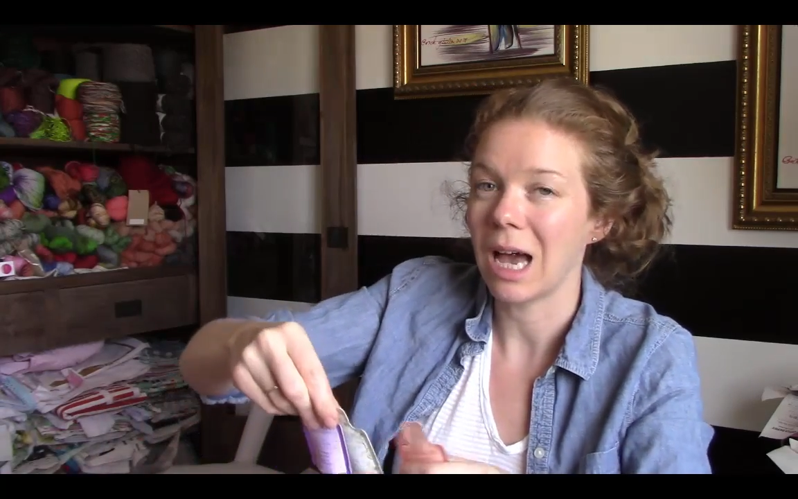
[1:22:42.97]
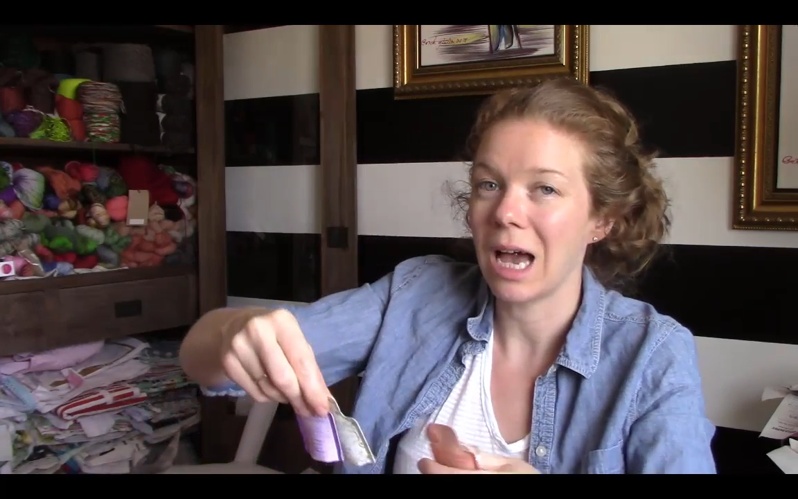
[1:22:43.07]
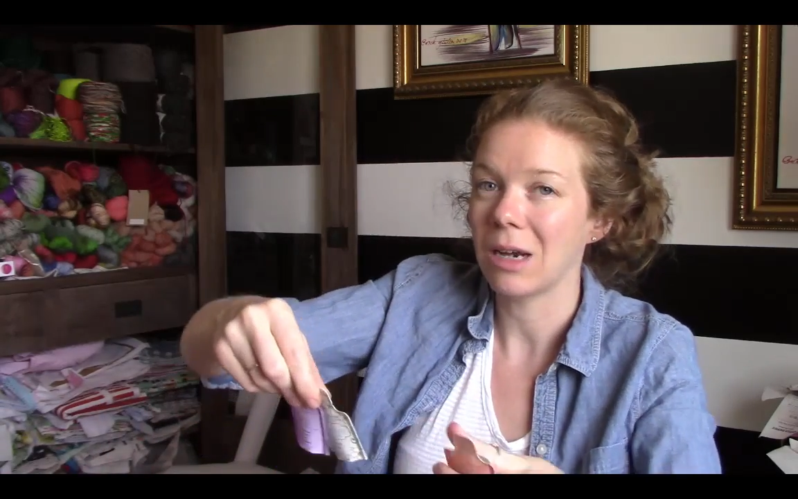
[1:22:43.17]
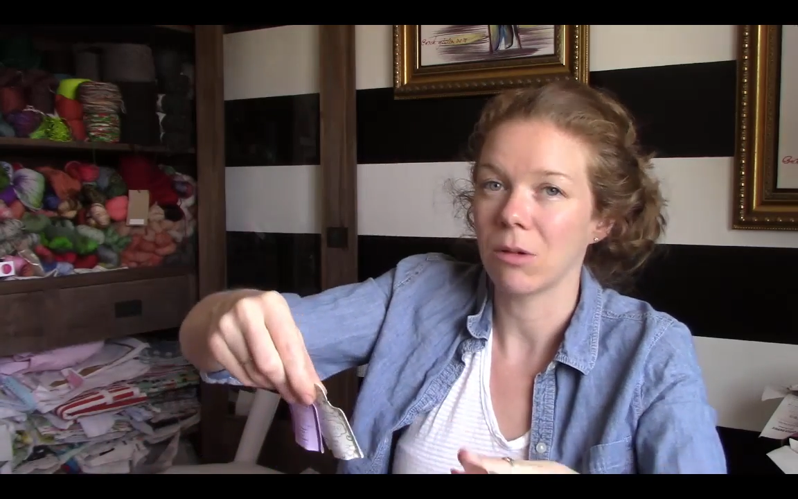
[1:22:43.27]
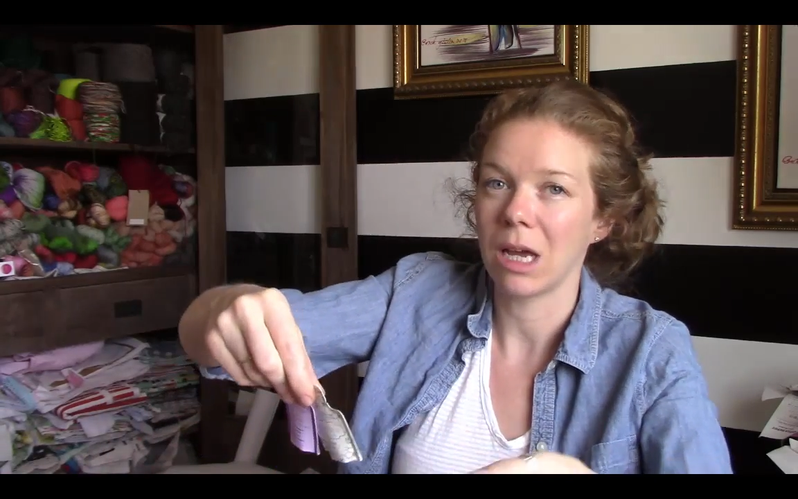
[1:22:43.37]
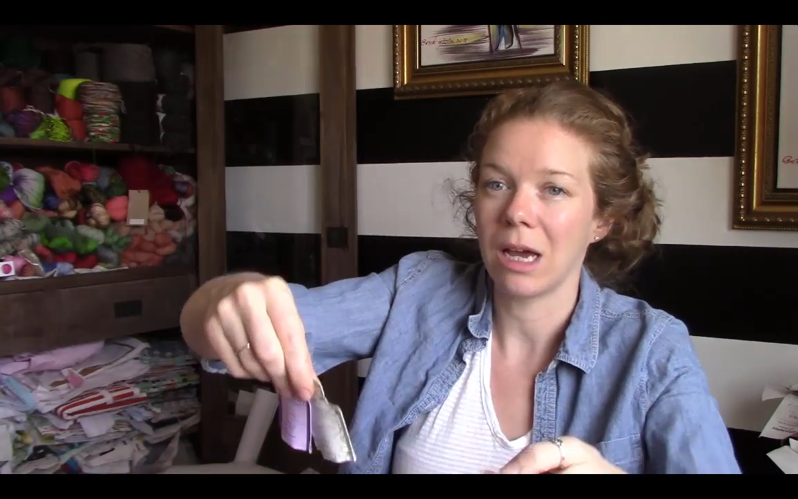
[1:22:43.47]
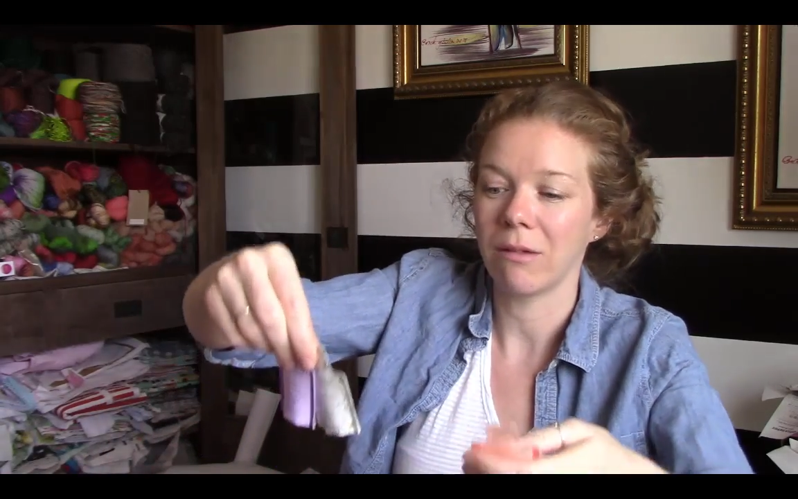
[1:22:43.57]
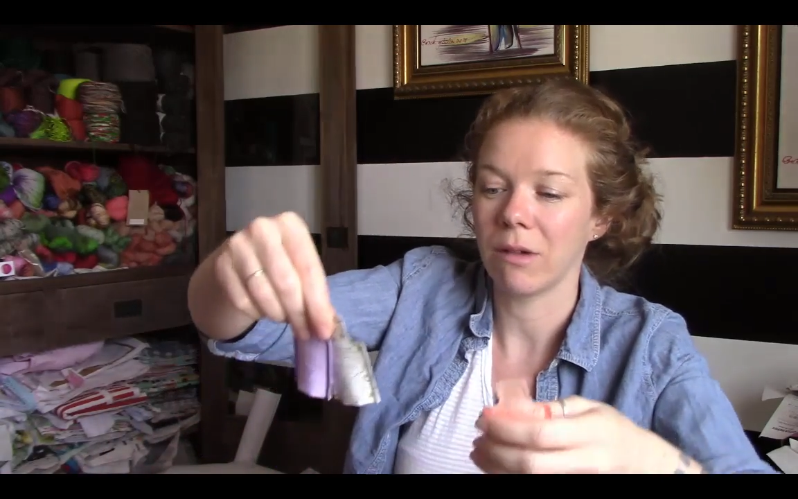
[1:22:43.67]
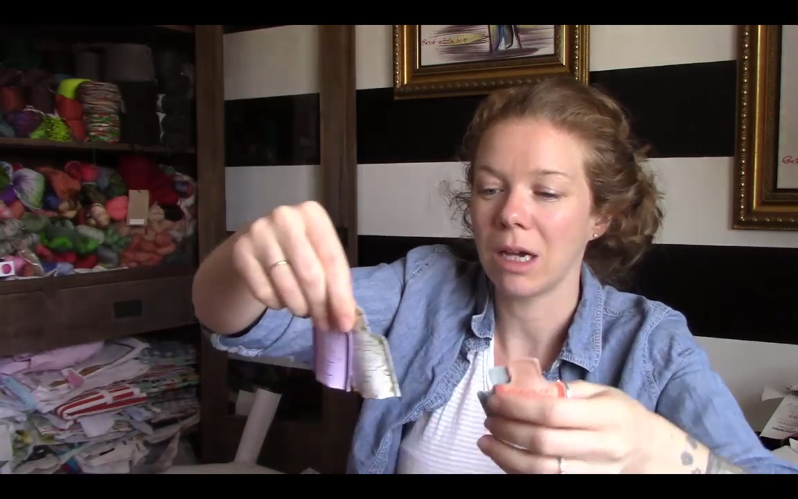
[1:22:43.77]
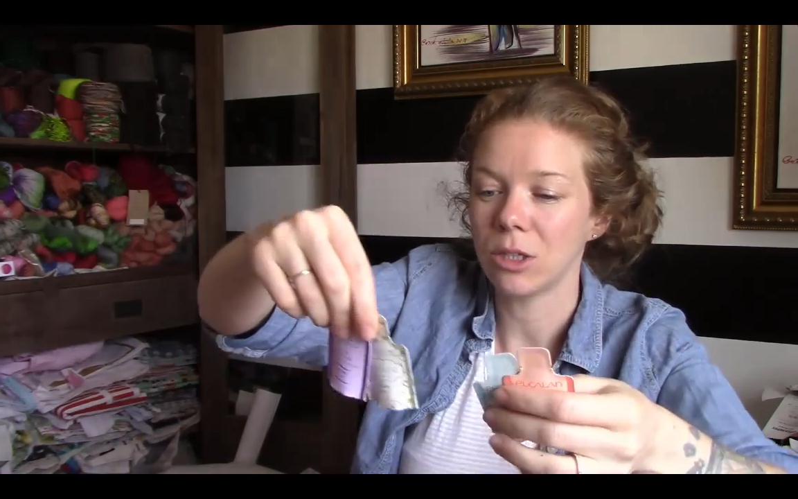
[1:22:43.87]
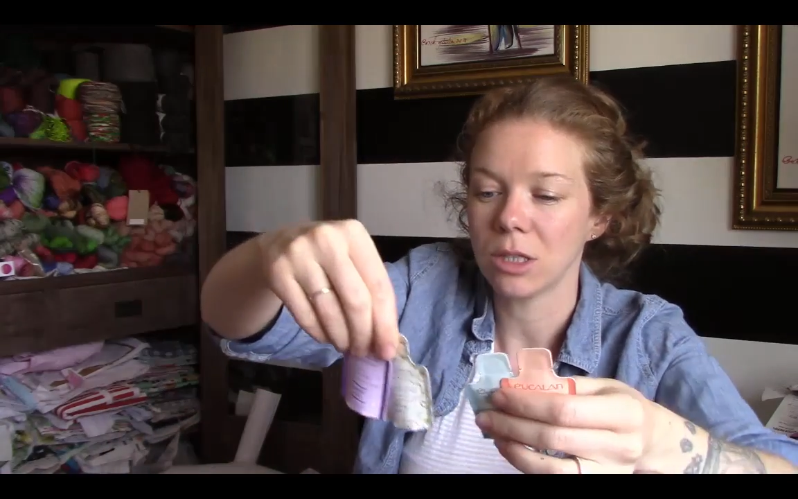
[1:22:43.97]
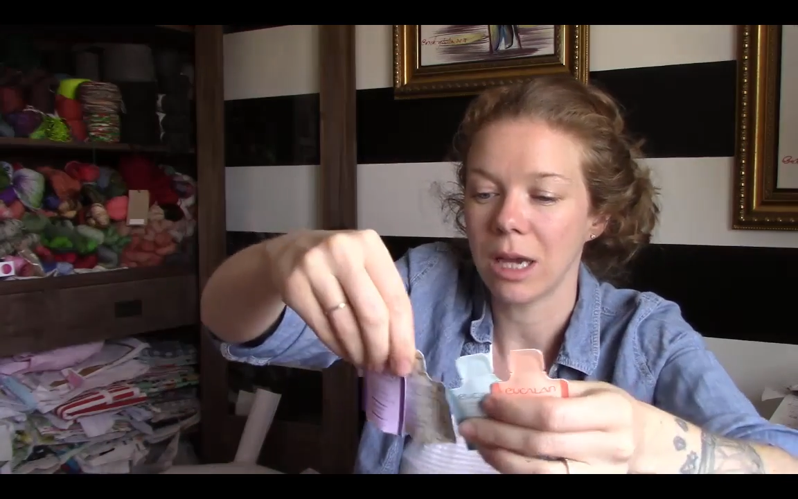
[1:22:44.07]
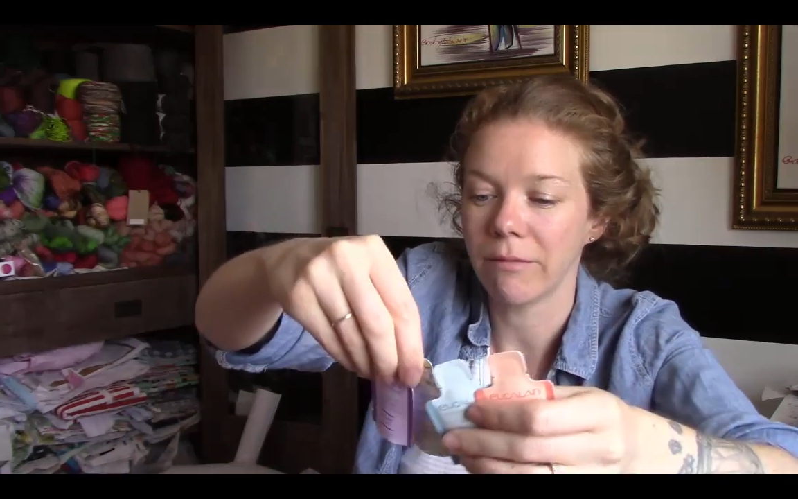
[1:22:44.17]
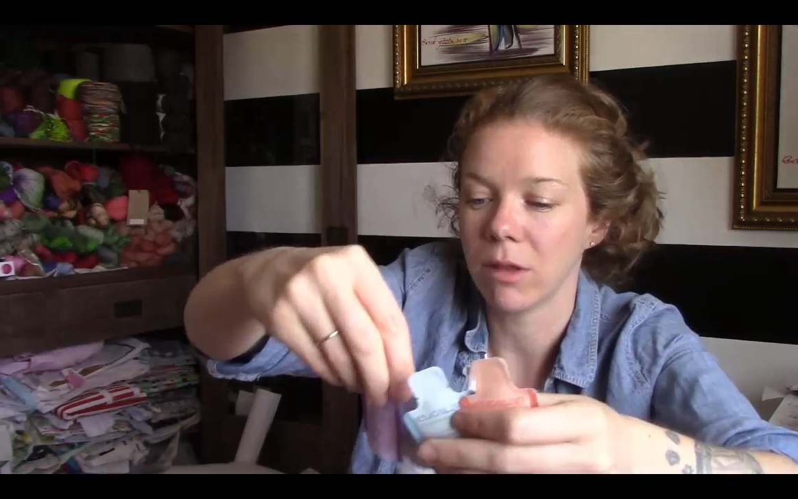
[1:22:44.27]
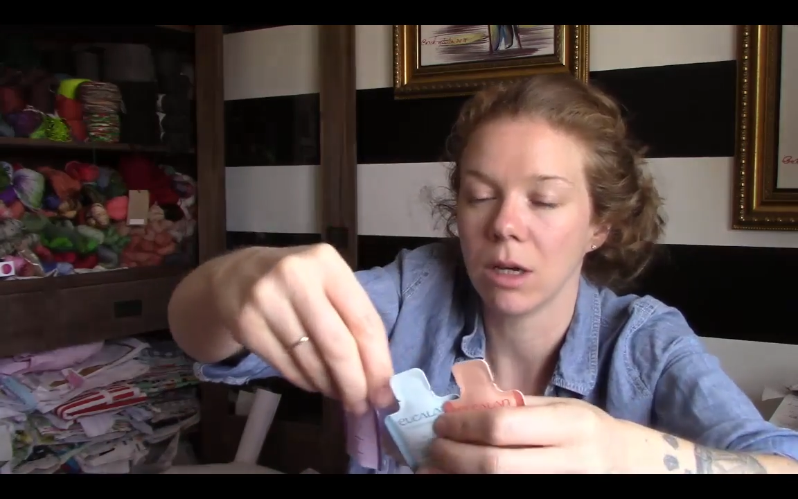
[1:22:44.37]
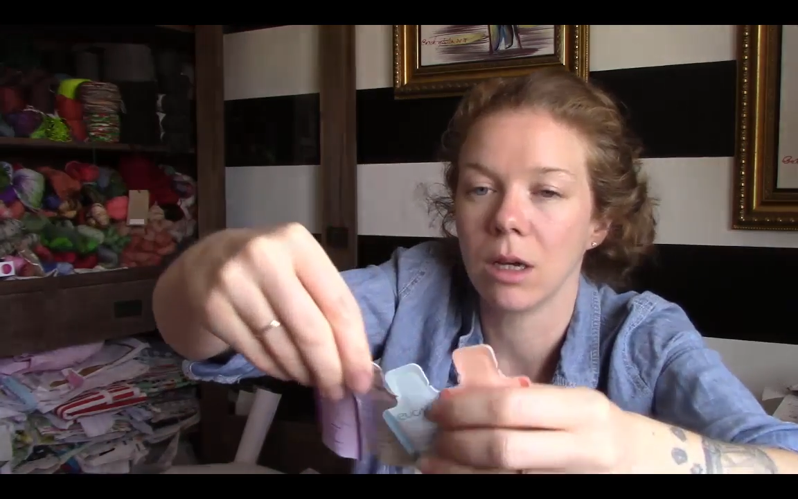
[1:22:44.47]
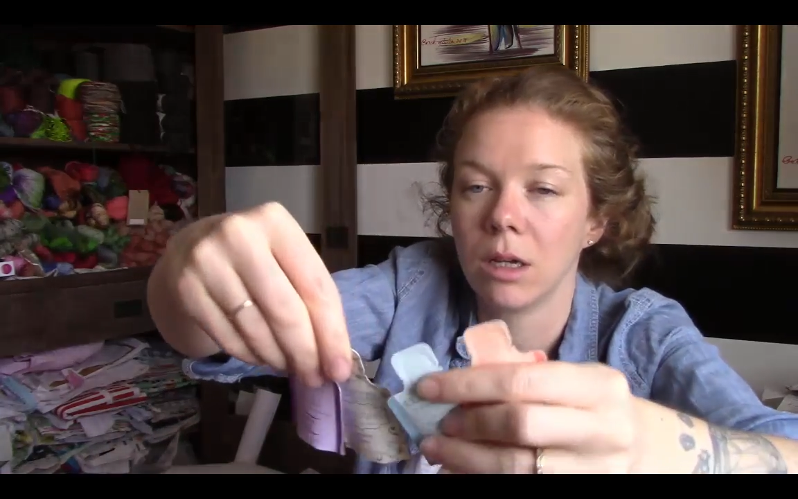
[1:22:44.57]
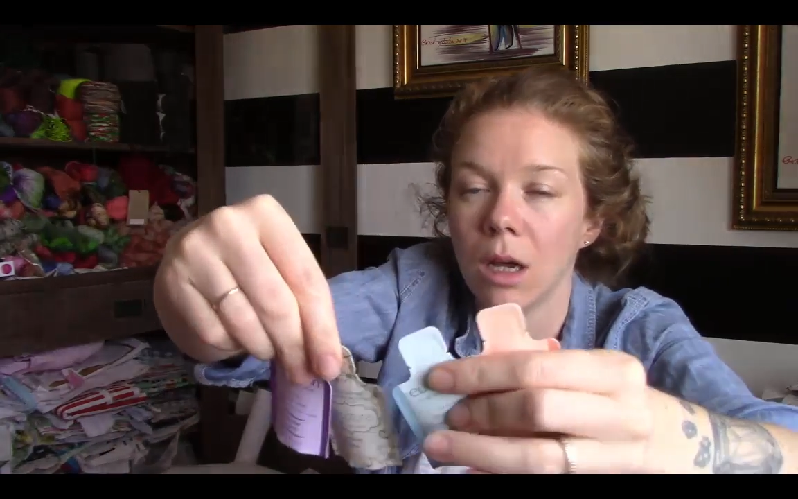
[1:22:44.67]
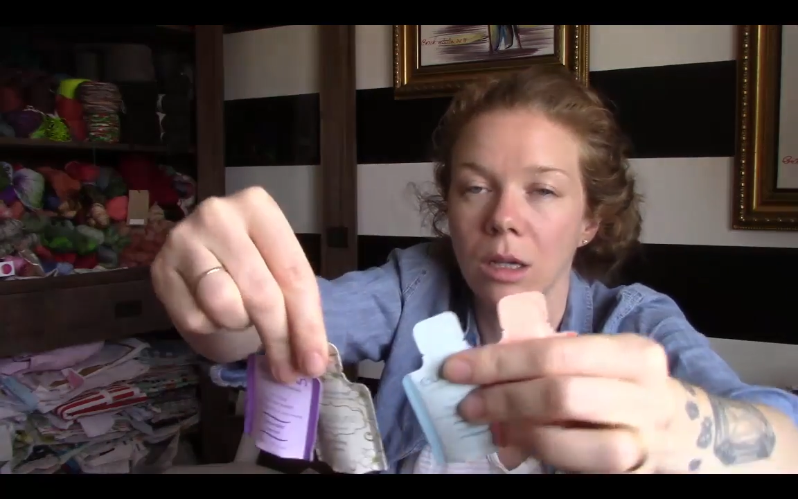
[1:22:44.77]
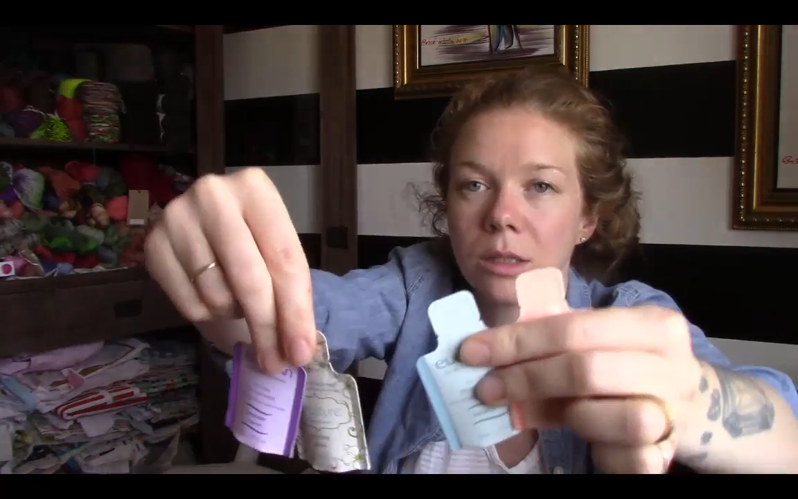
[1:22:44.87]
I just have
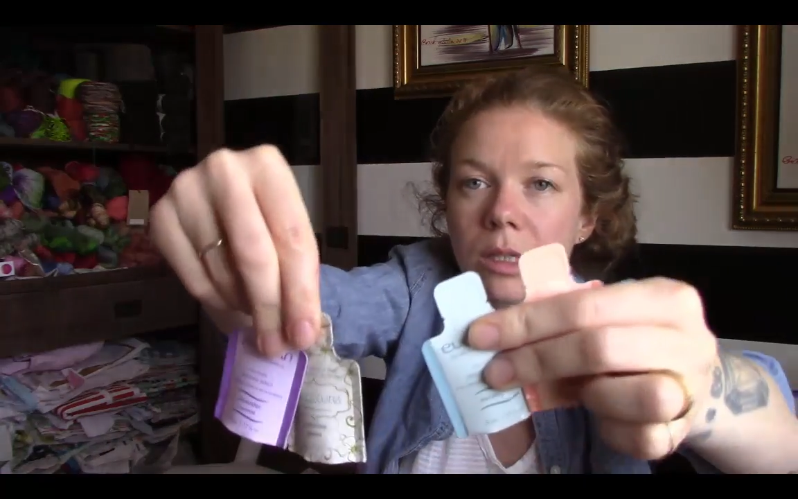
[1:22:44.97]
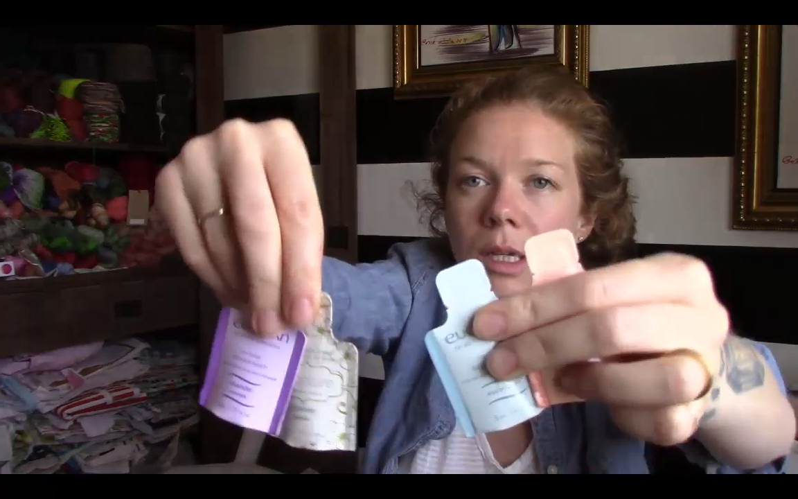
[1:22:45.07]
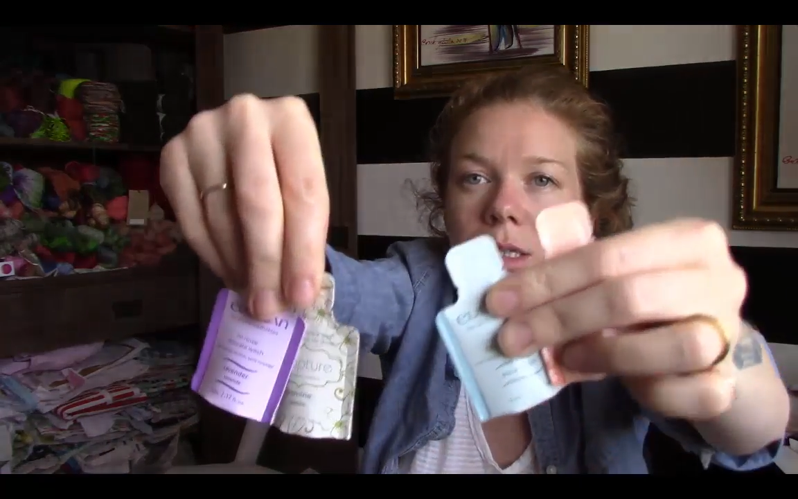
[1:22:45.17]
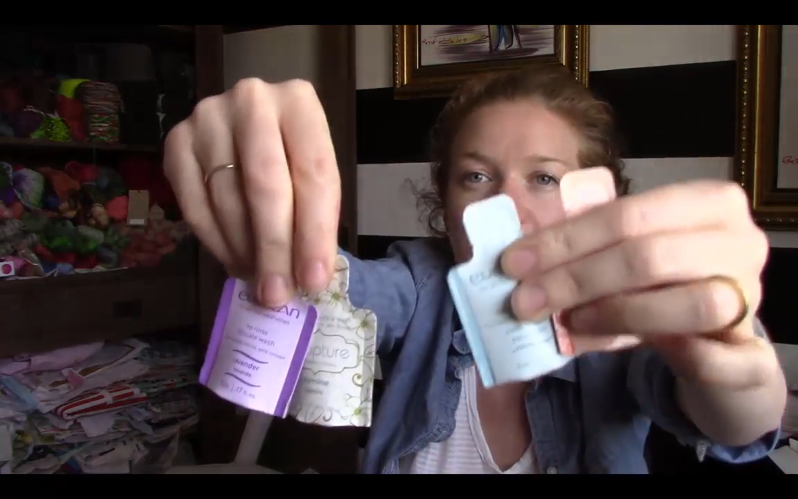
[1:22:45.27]
the unscented.